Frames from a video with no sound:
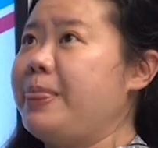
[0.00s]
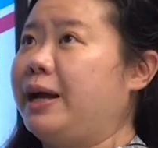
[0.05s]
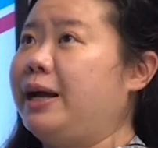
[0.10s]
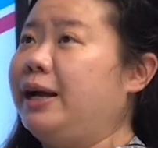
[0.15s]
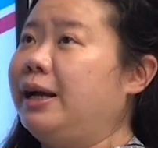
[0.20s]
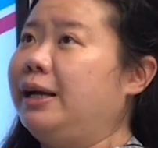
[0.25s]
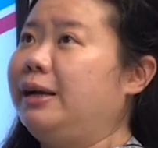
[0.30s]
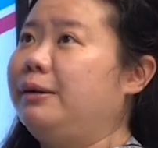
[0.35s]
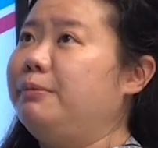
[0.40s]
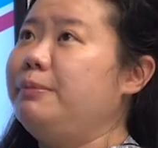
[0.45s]

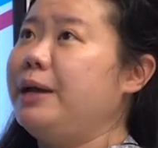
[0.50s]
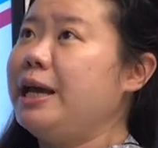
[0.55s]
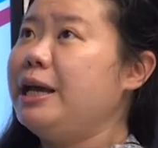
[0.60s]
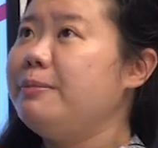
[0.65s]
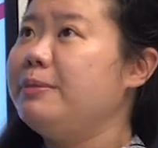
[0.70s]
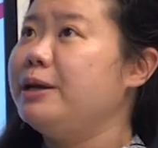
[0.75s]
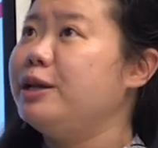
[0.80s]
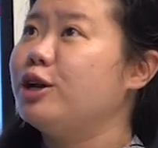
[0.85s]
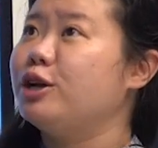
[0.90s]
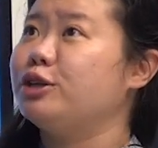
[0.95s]

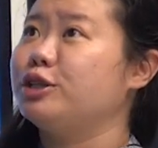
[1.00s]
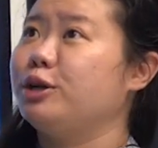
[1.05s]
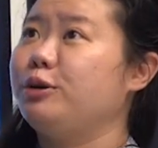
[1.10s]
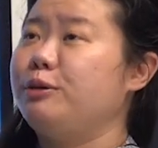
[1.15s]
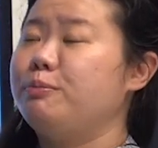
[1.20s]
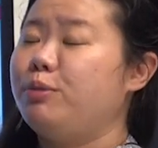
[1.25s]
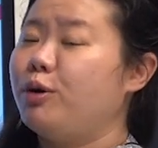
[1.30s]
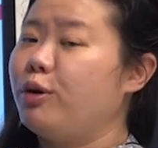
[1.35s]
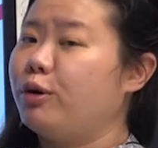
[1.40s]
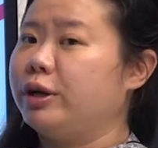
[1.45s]
maybe not so
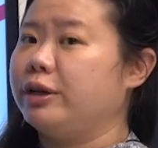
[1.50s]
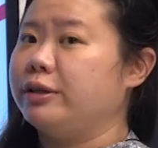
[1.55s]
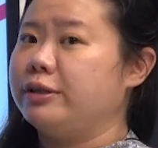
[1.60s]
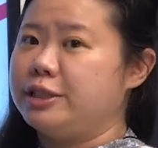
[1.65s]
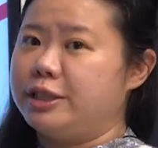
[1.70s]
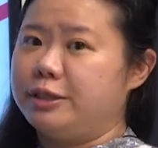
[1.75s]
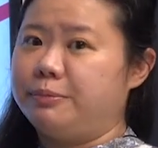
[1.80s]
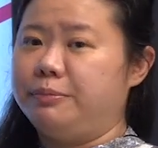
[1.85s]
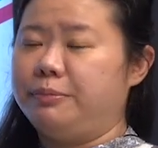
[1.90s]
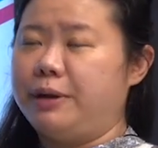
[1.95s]

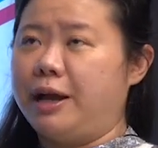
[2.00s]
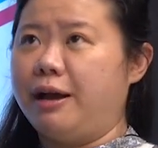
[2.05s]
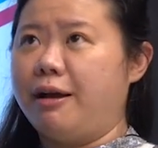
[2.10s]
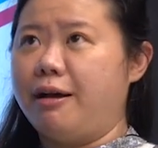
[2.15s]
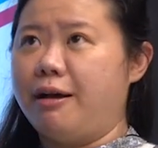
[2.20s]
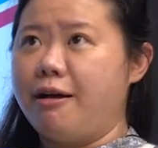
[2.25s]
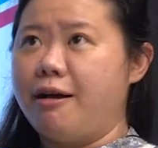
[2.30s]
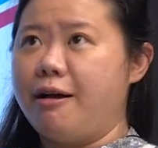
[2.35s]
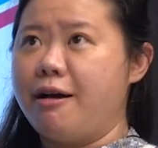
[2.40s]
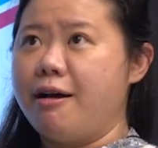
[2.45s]
important
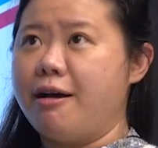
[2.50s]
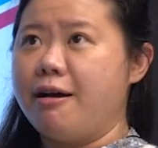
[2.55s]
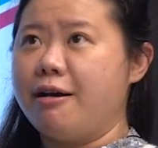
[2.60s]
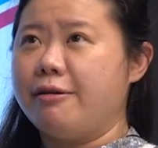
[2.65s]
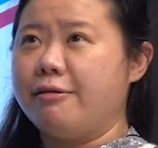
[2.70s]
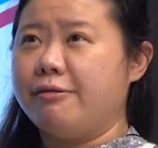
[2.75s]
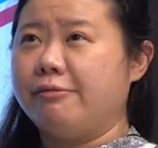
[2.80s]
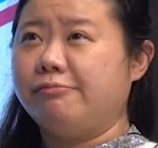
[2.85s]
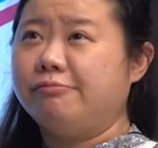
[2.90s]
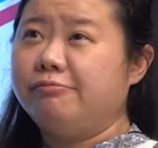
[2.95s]

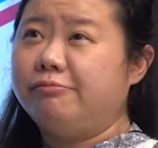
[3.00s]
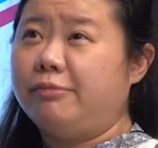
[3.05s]
a